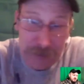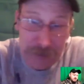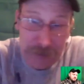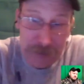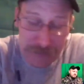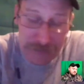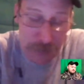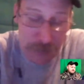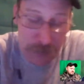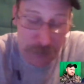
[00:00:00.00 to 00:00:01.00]
You know,
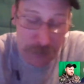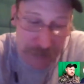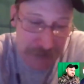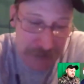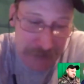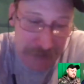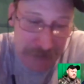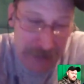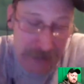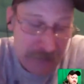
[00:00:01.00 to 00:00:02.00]

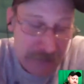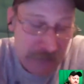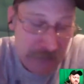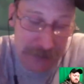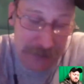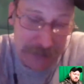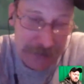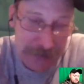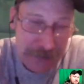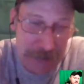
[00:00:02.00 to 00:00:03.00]
yes, I've never
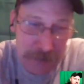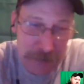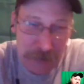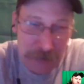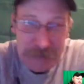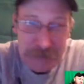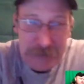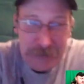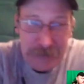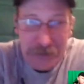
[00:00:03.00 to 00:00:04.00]
fired a Mini. Nobody ever
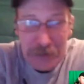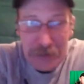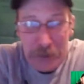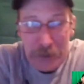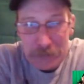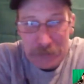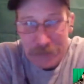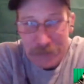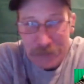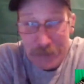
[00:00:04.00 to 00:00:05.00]
had a Mini. I have
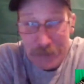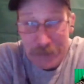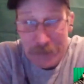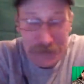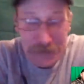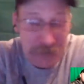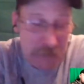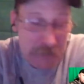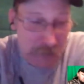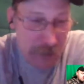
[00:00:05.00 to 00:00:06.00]
fired a 50
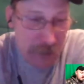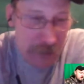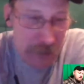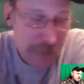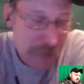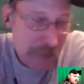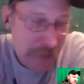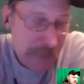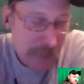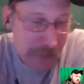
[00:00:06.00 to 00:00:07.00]
BMG. It was a
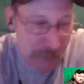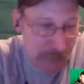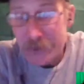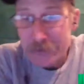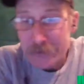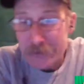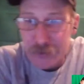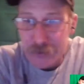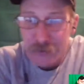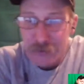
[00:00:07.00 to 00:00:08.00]
single shot. I got to
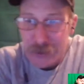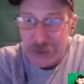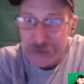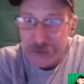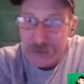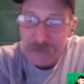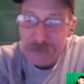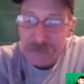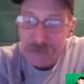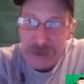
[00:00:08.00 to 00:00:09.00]
fire that twice.
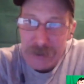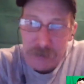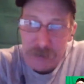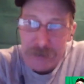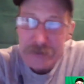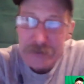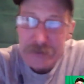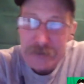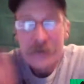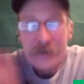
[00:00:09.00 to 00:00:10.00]
I